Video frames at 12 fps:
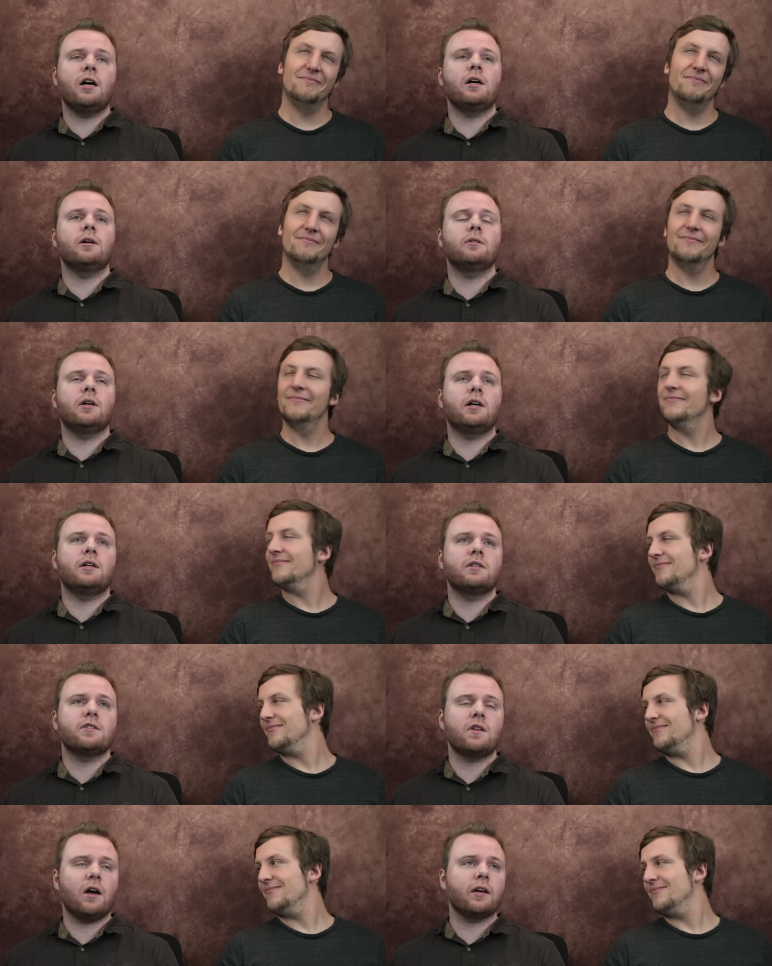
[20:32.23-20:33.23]

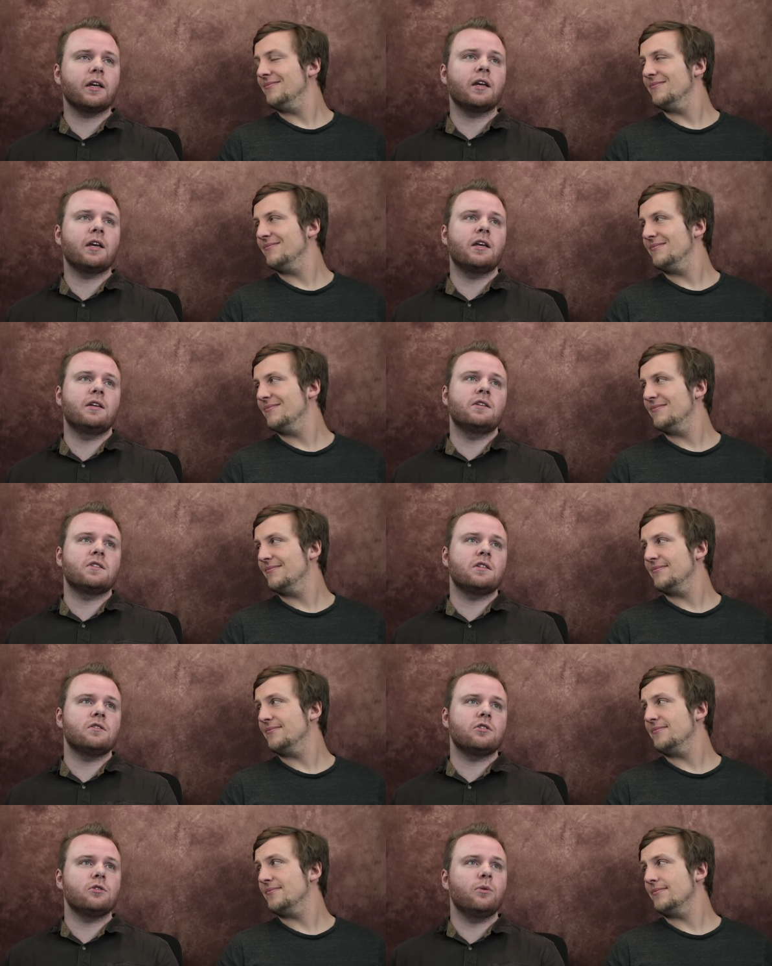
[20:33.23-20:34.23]
Speaker 1: uh, Stalking is
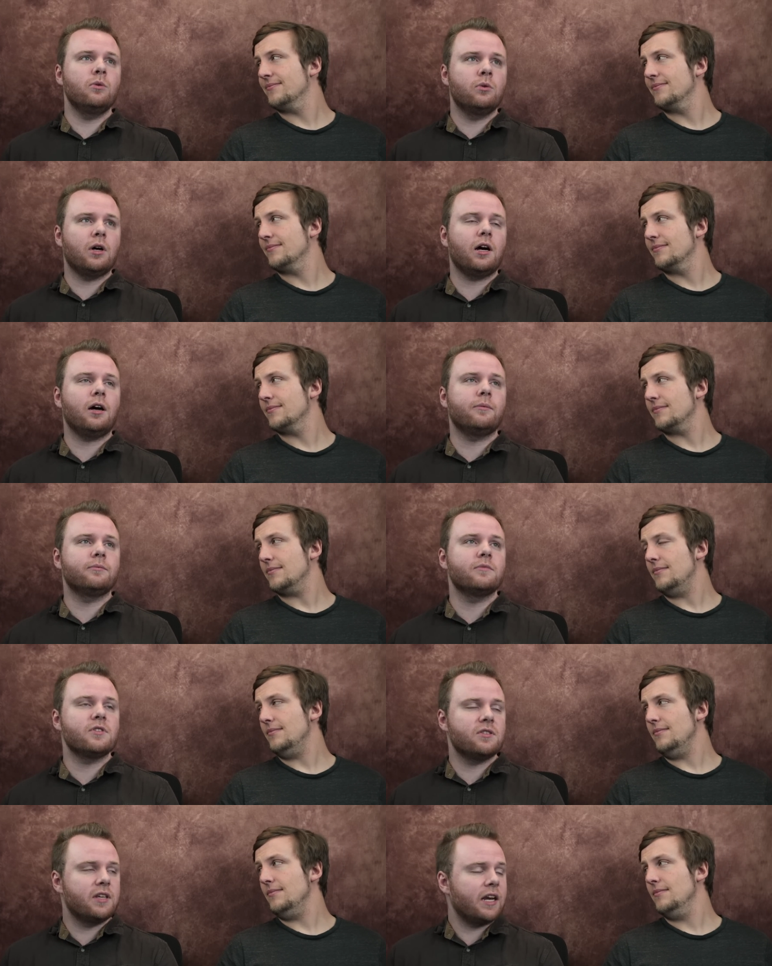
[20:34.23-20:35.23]
into
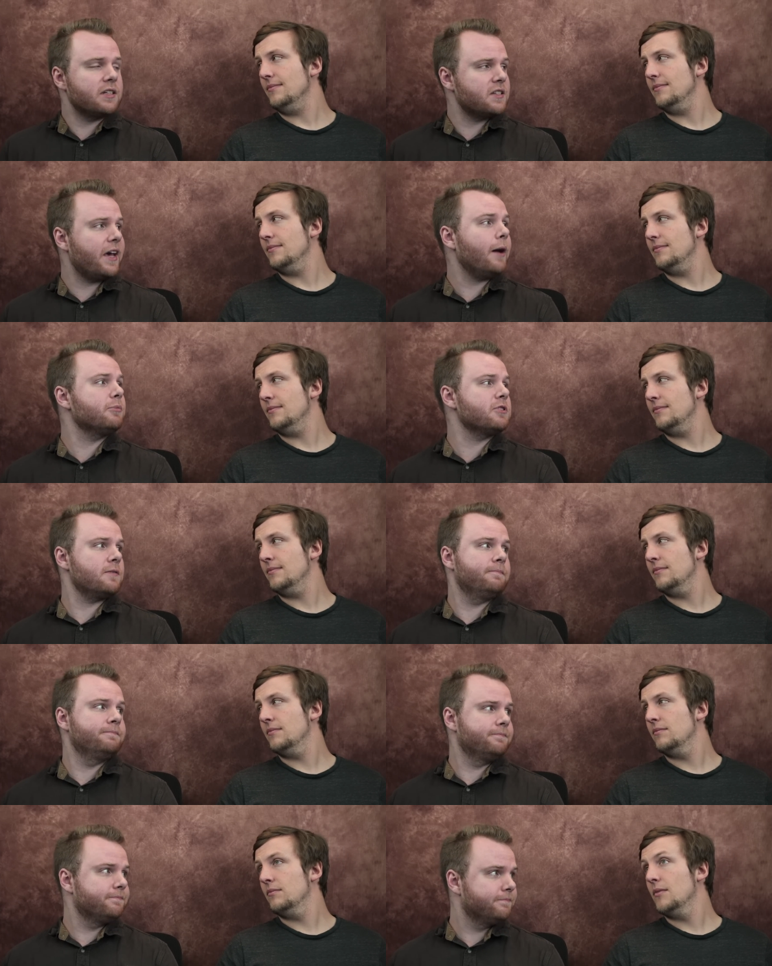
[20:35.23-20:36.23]
um, getting zapped.
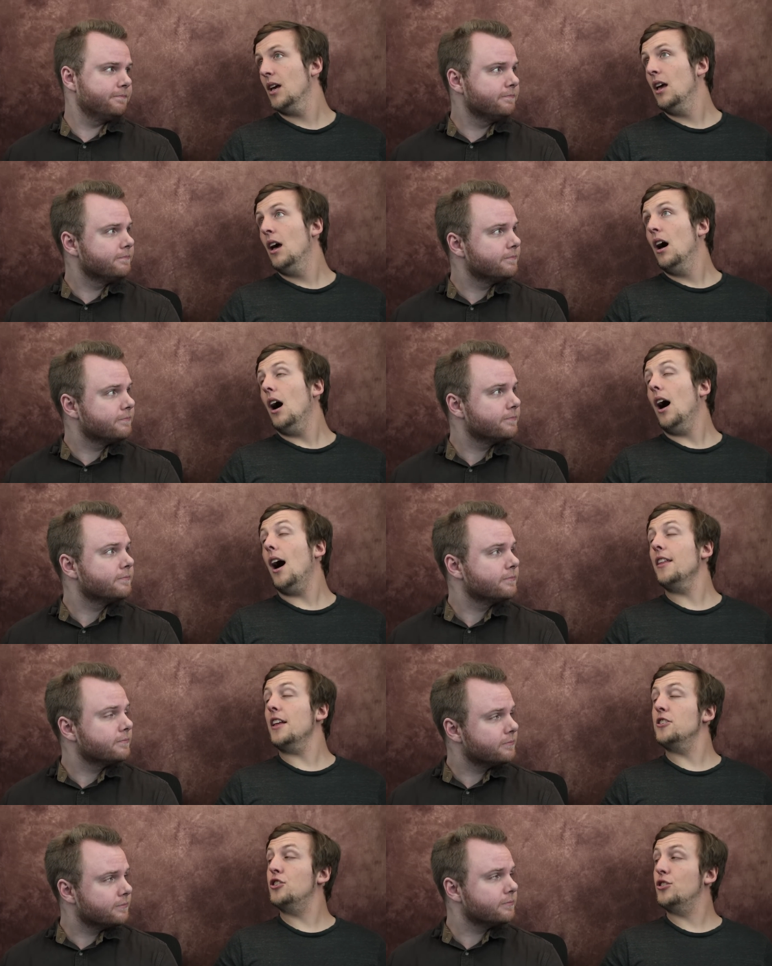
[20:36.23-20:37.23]

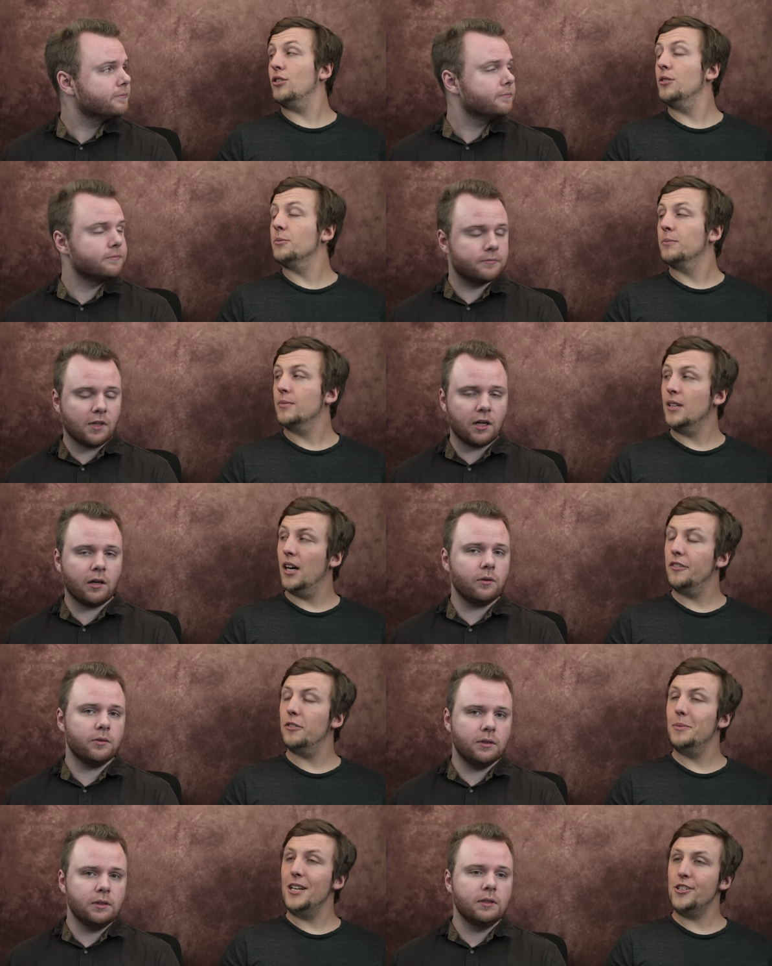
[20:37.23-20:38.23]
Speaker 2: Ah, that's true. You know?
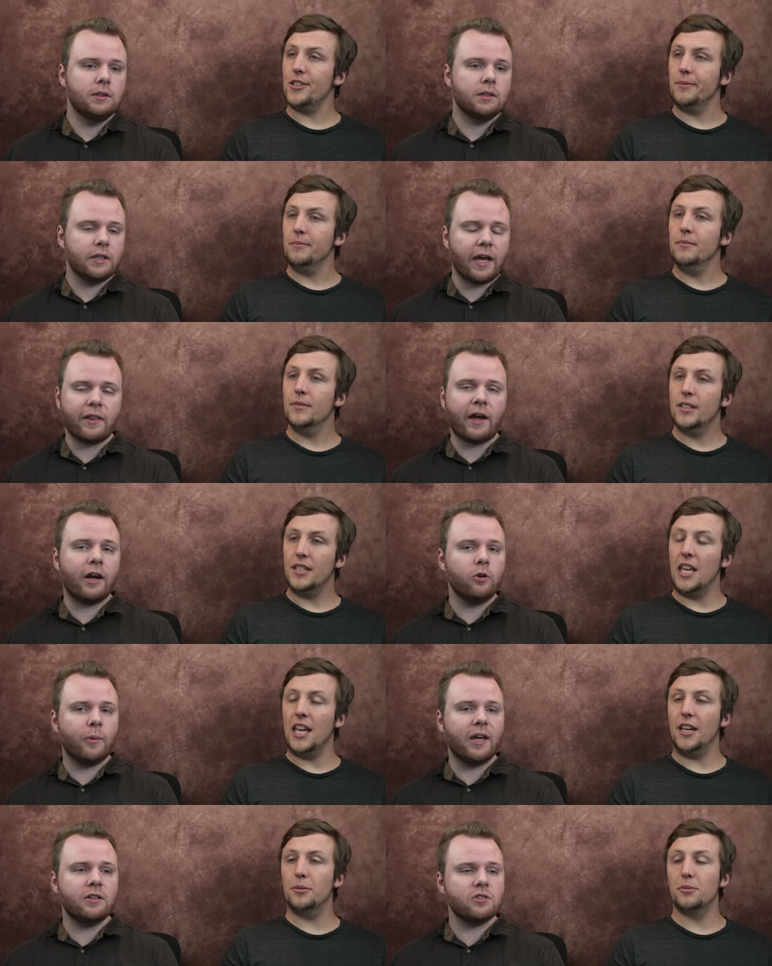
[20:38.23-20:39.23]
Speaker 1: Confirmation. Yeah, the Iron
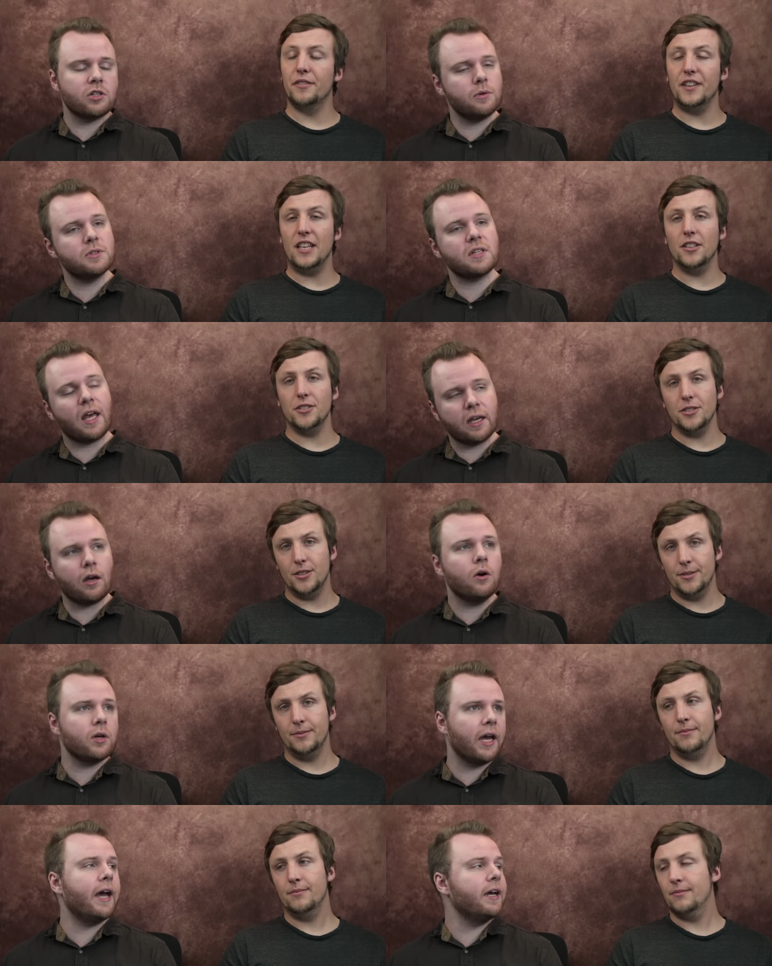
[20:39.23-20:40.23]
Kink Maiden, revealed. She was like,
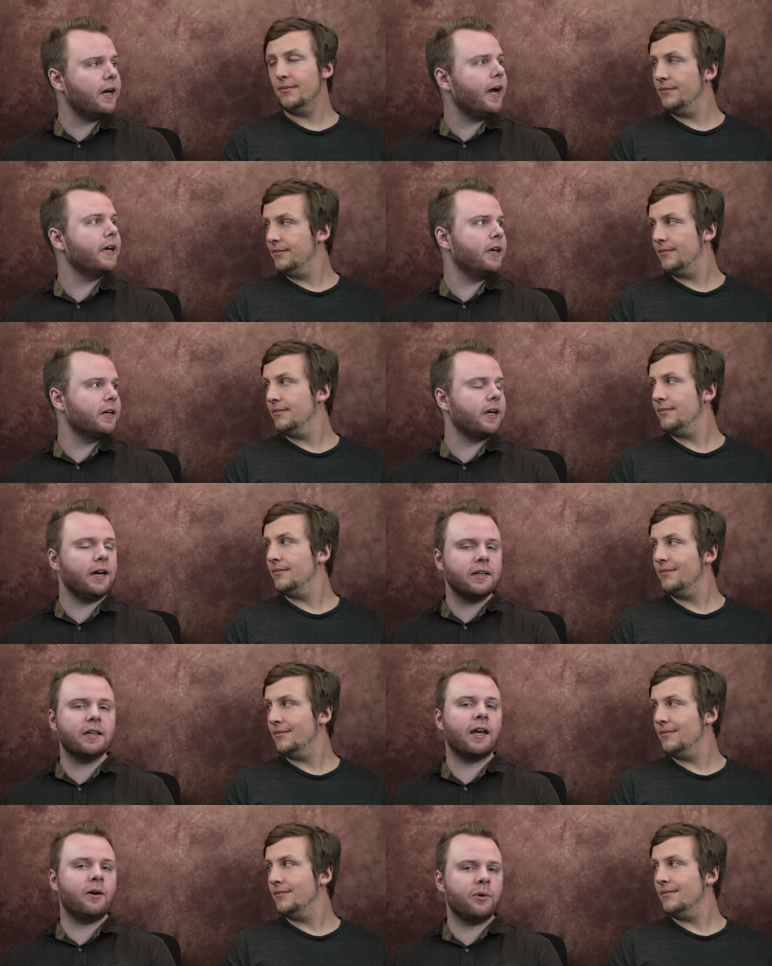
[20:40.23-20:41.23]
okay, I can
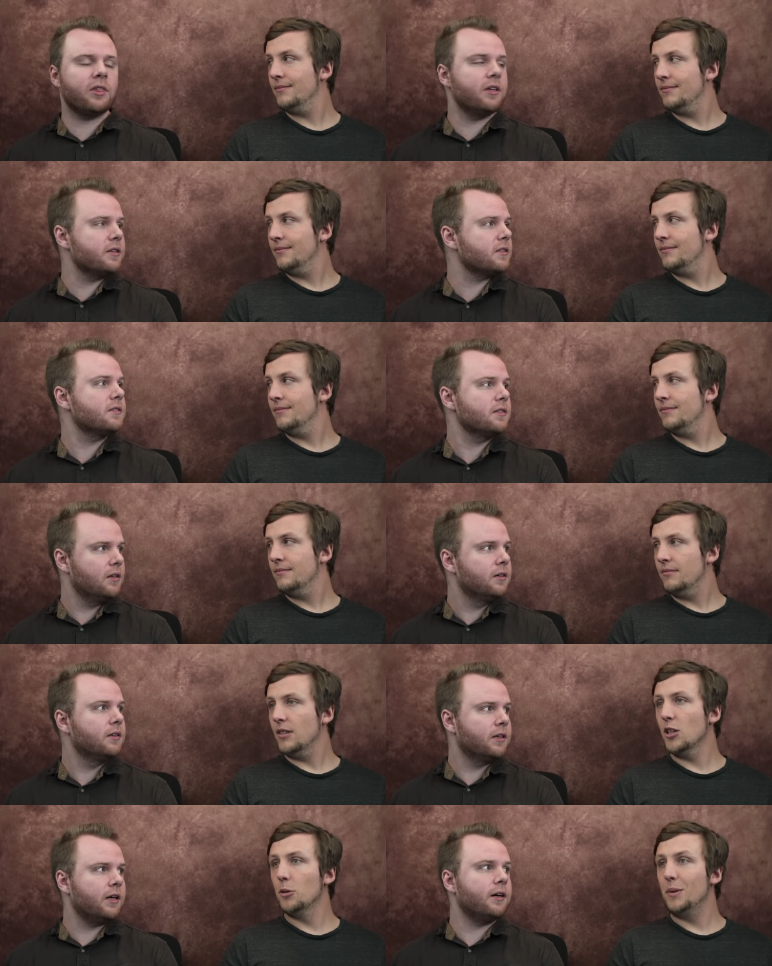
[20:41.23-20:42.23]
kind of get with this.
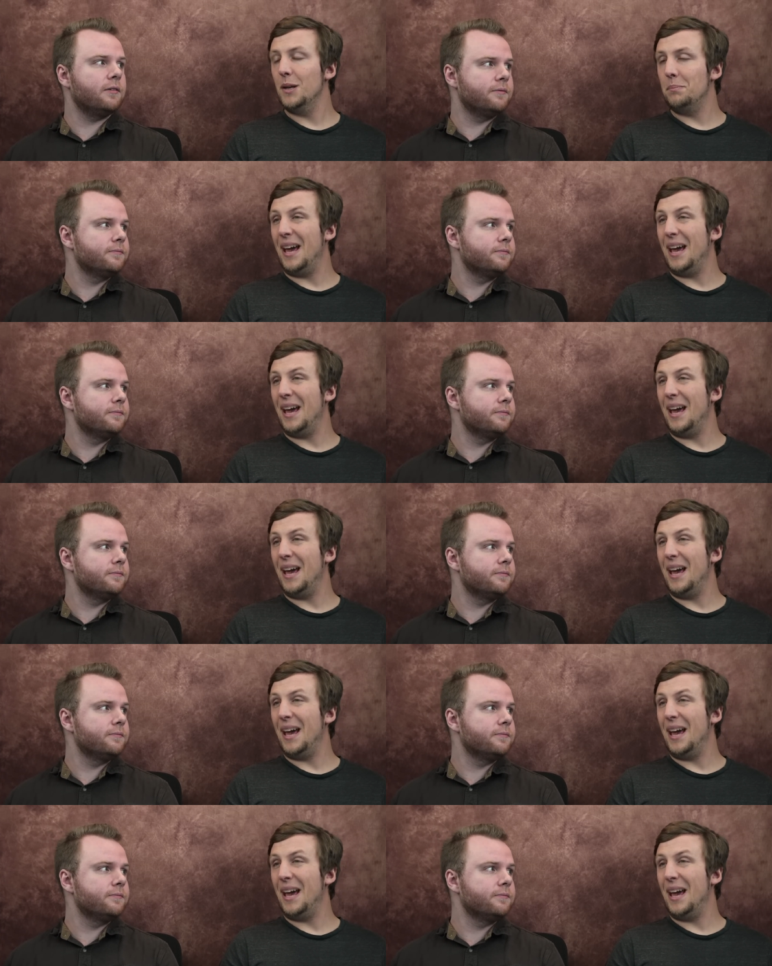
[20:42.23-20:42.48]
A little yeah. bit of